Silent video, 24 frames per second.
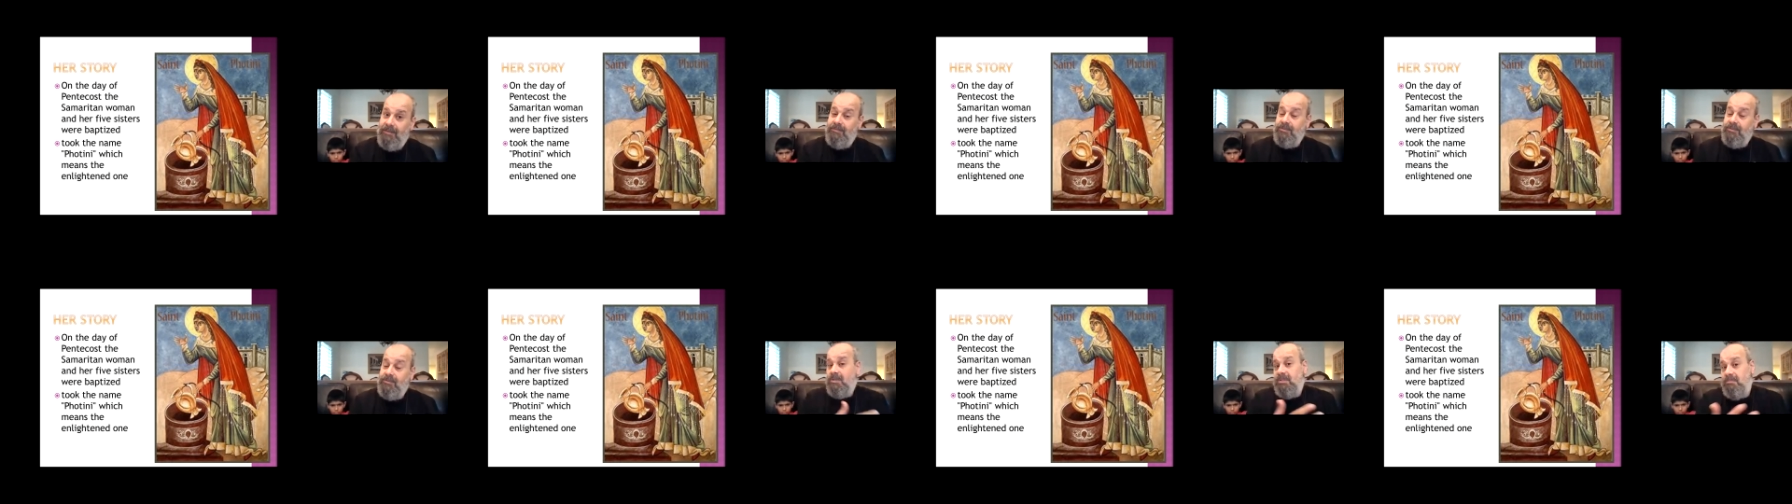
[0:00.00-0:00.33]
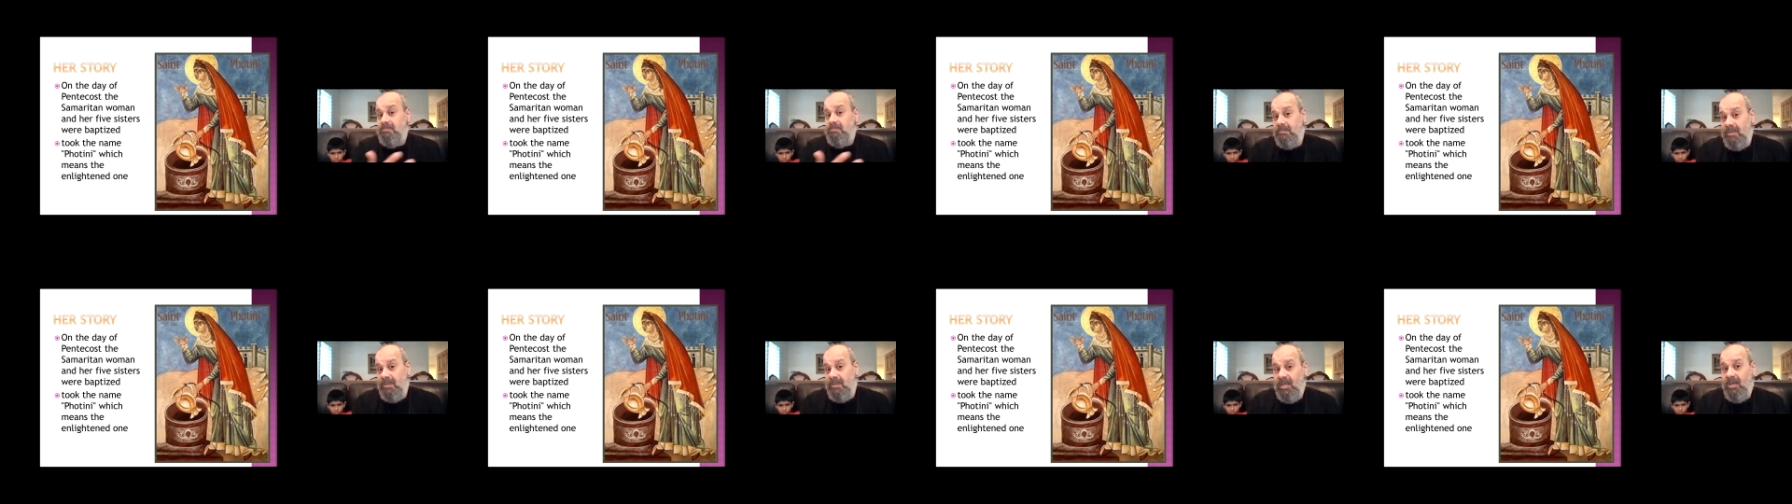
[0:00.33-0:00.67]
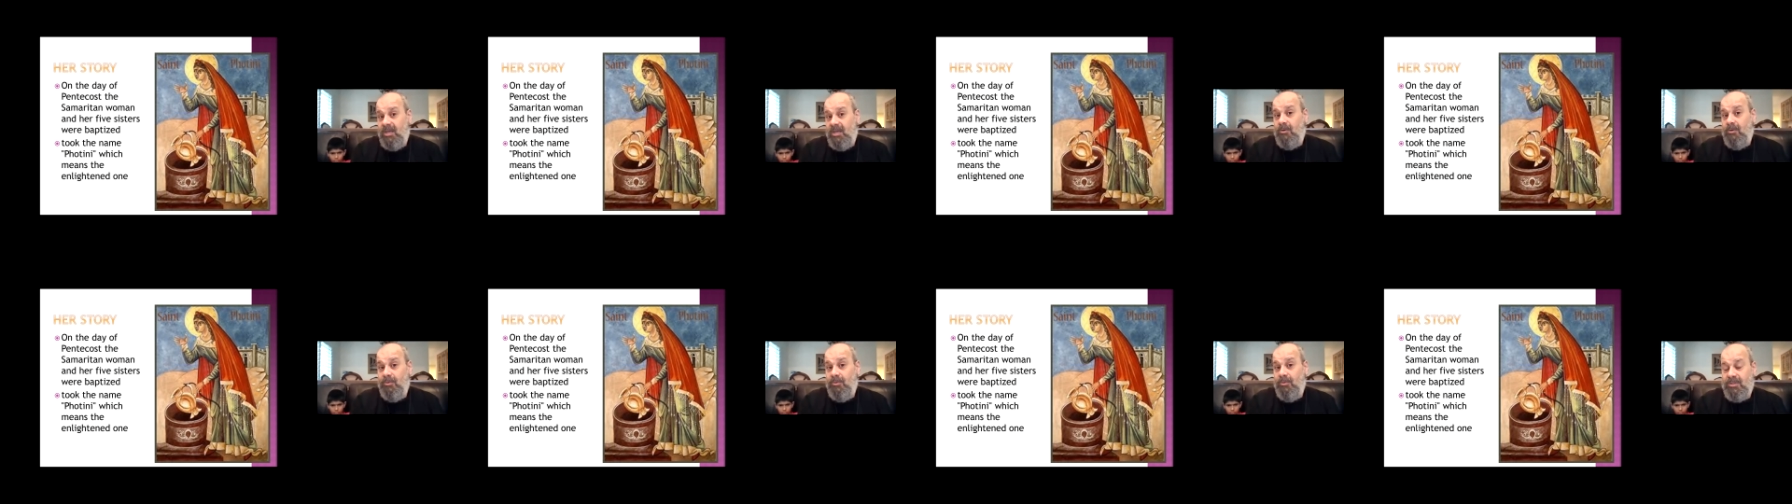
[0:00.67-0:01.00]
So this
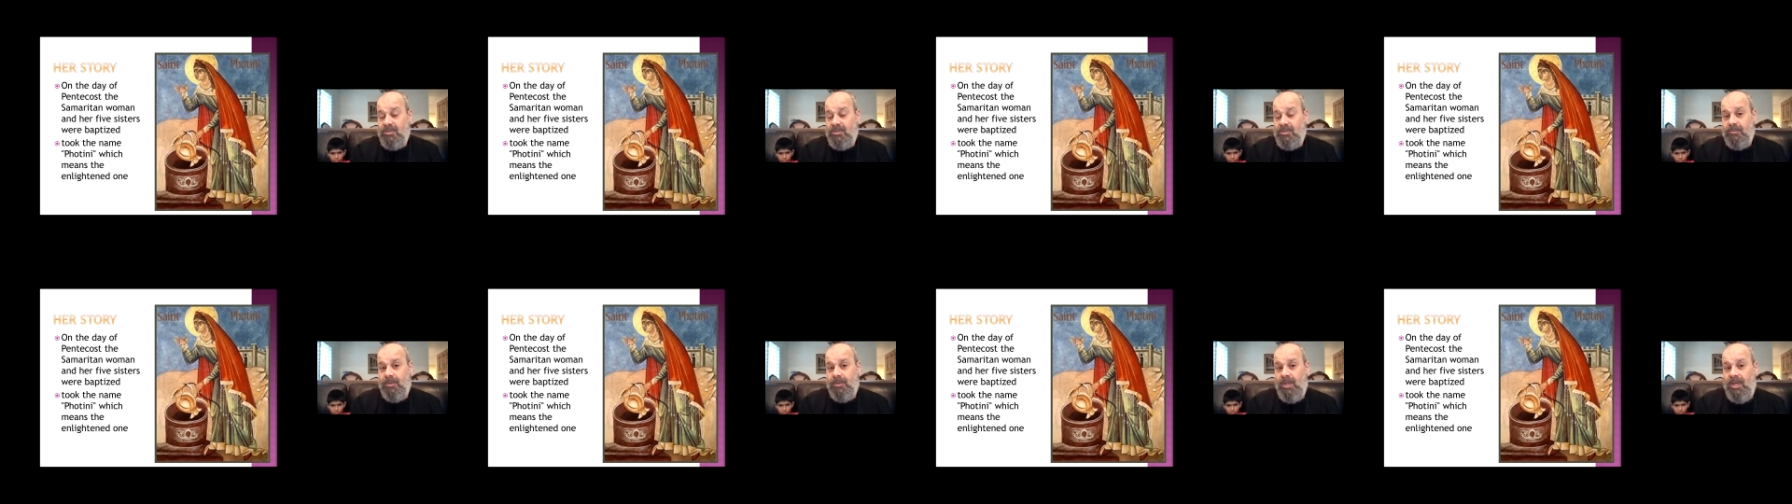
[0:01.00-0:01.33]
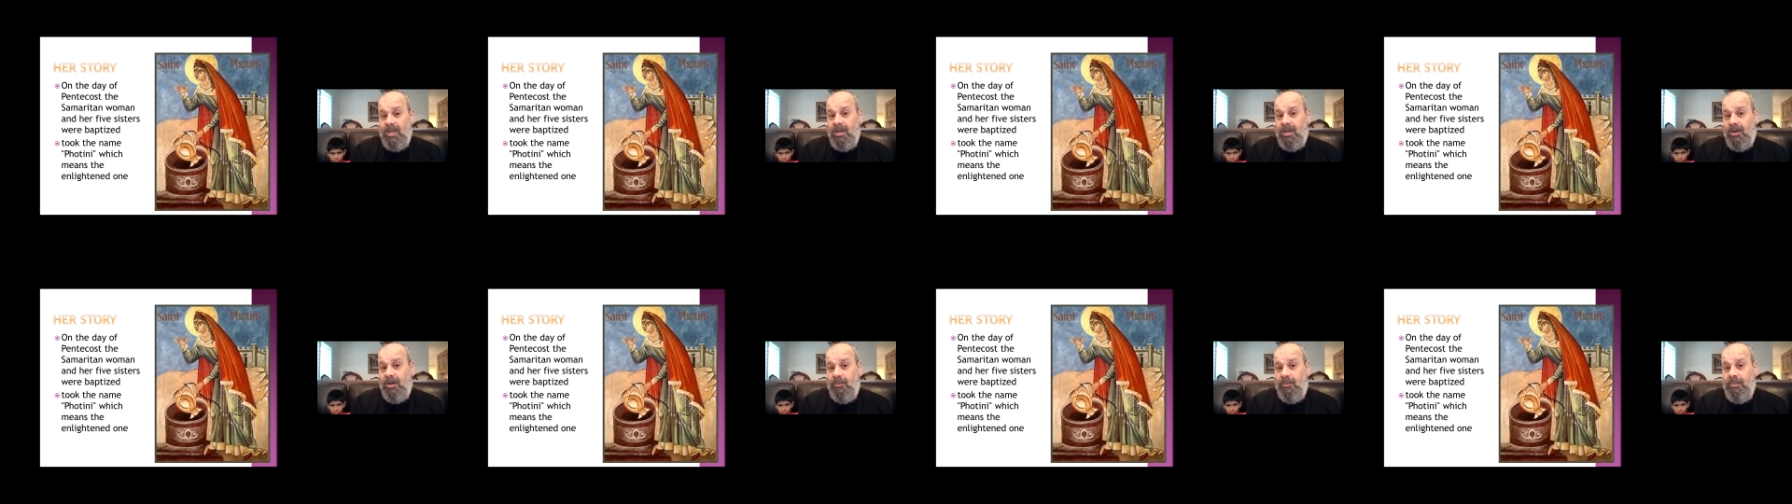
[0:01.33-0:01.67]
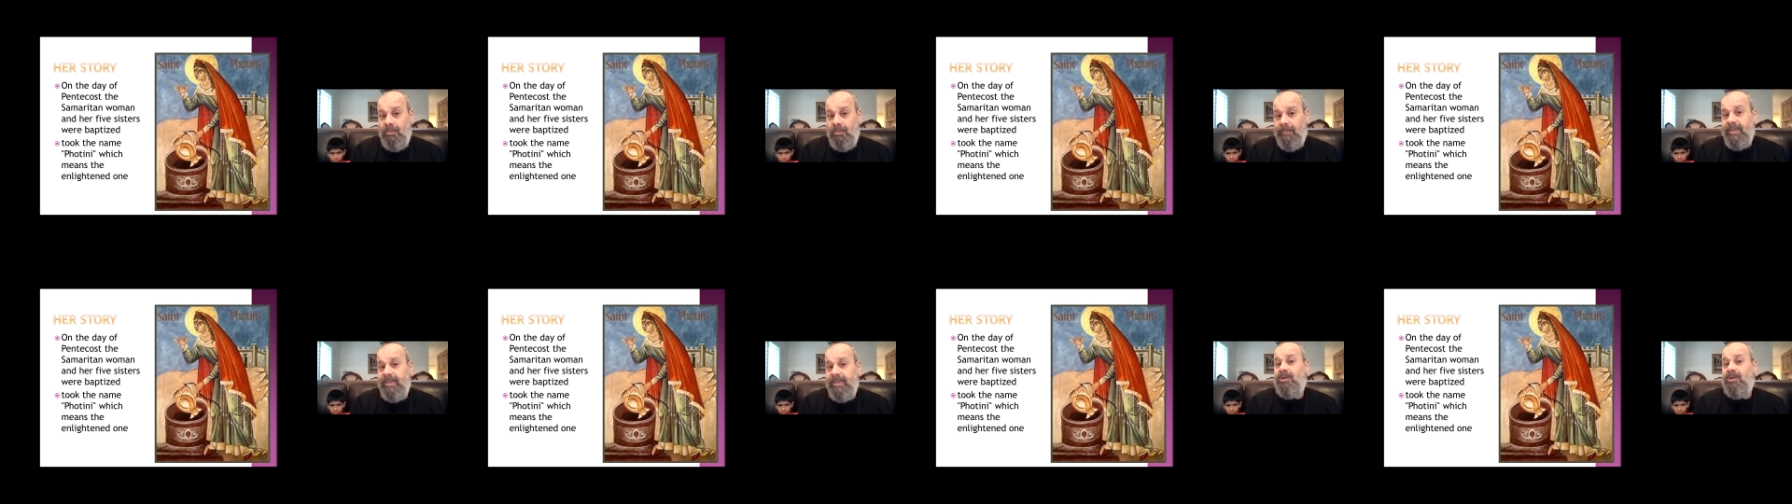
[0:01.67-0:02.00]
was her
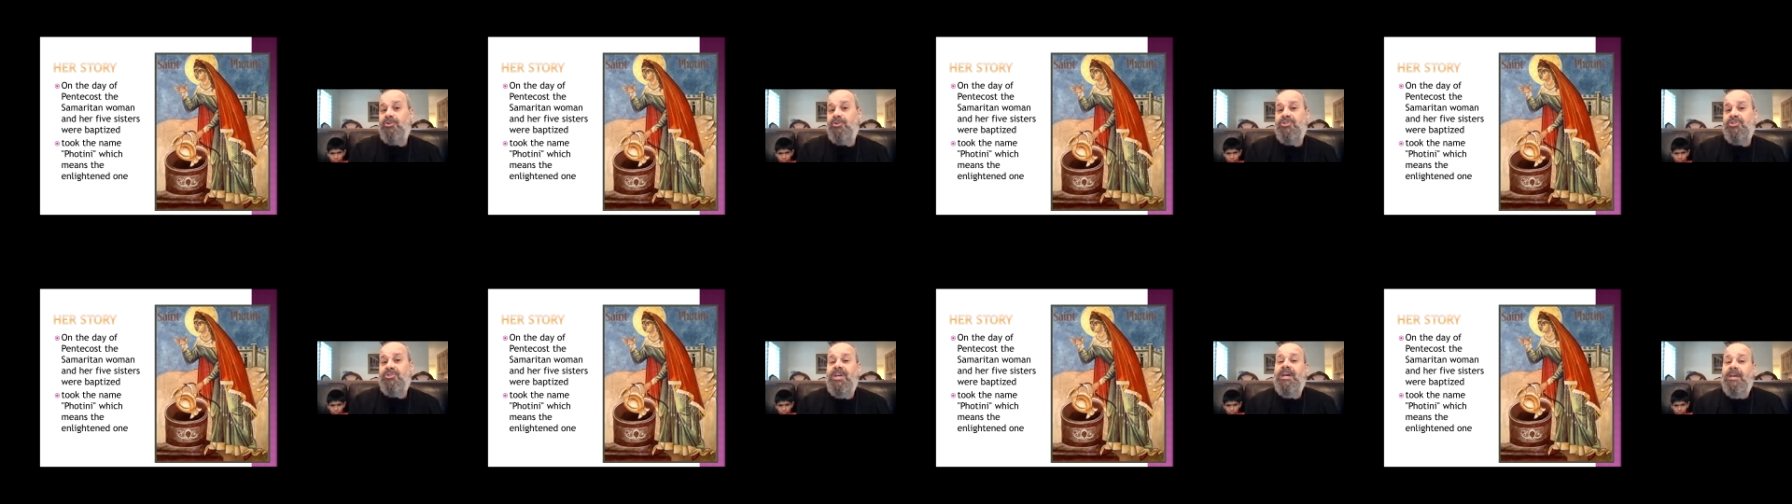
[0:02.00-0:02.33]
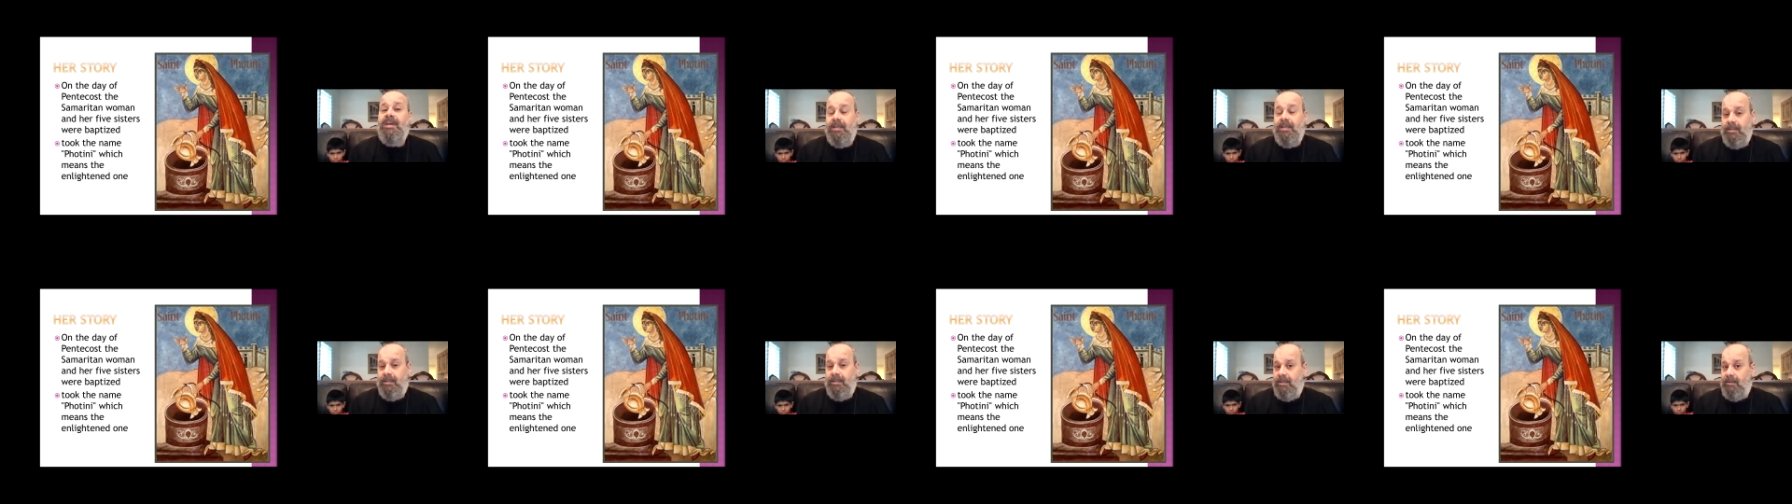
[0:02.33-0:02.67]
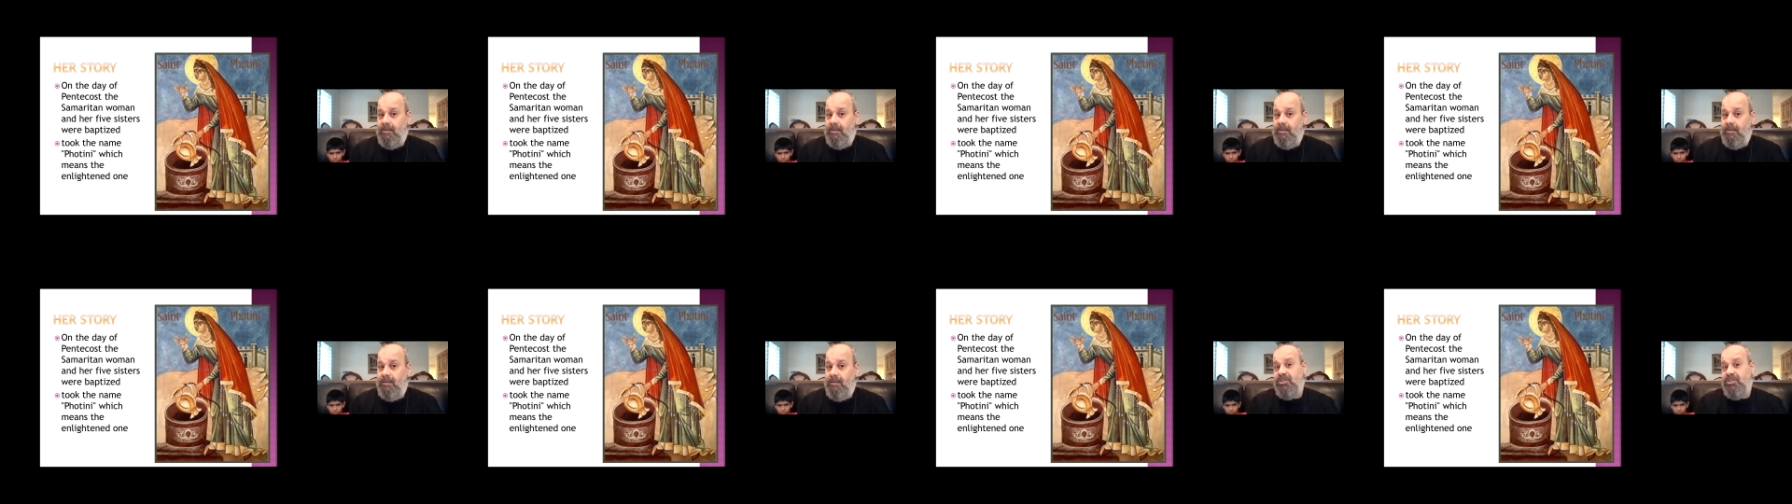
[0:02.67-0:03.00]
maybe her second
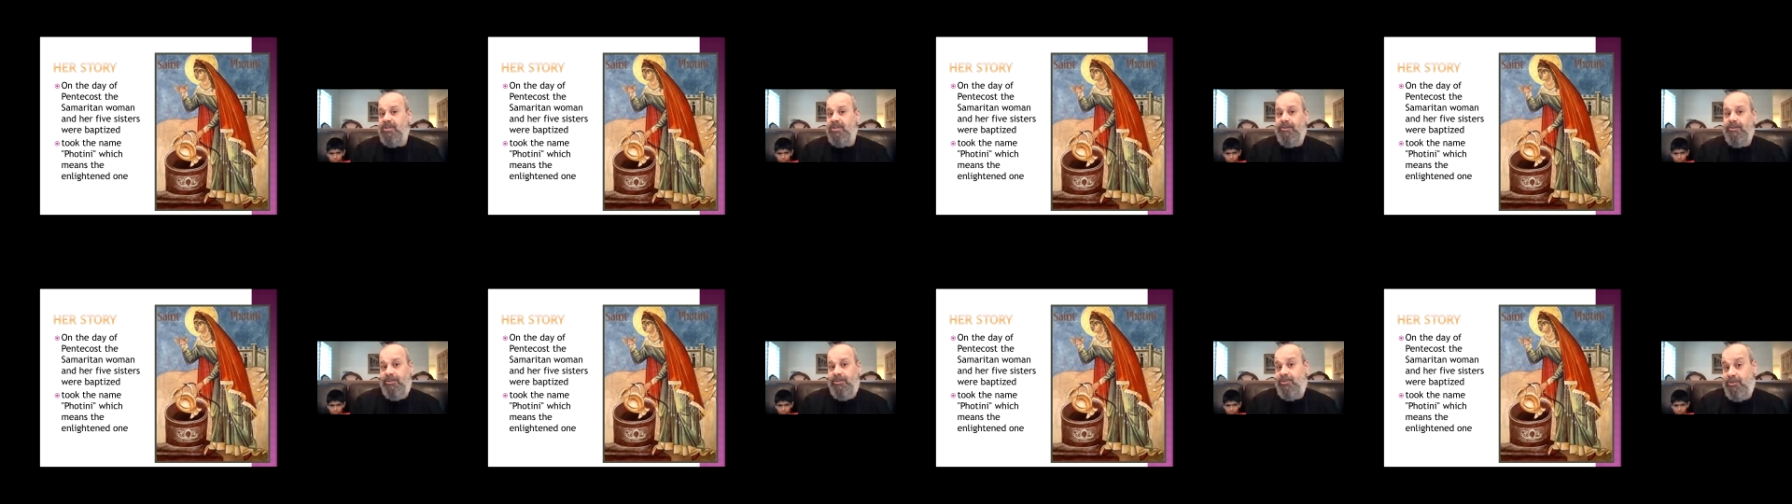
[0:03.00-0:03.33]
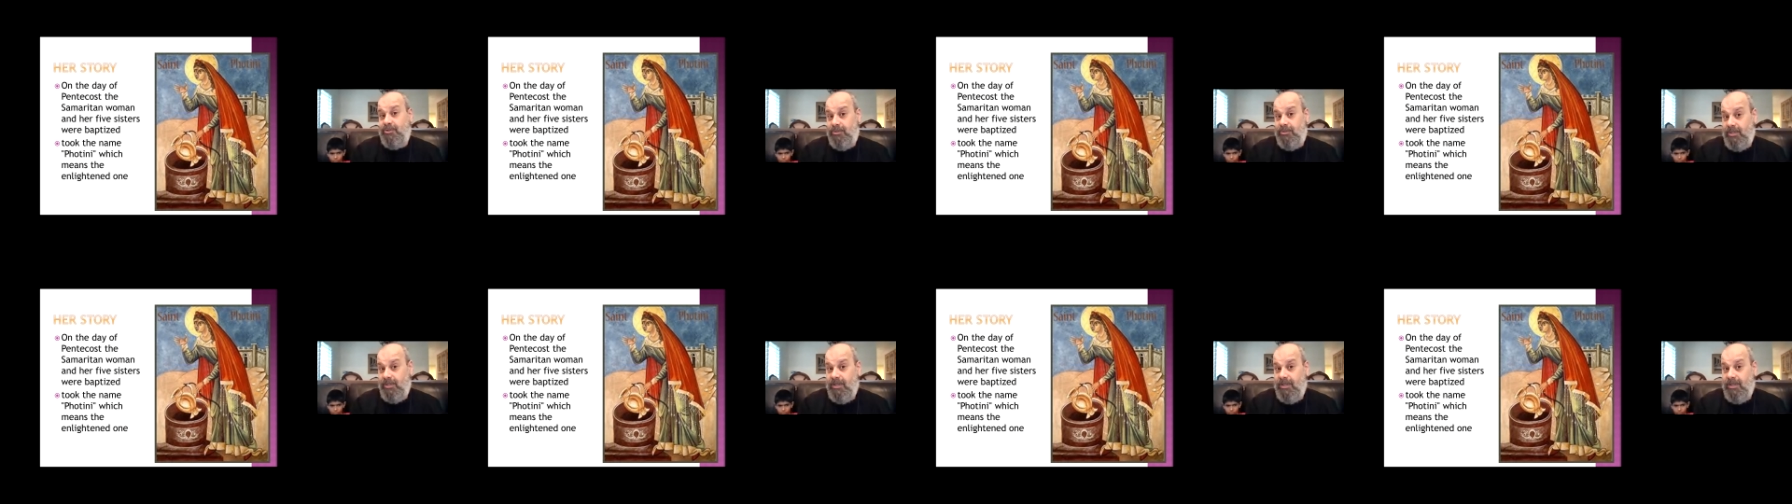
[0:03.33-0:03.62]
missionary journey.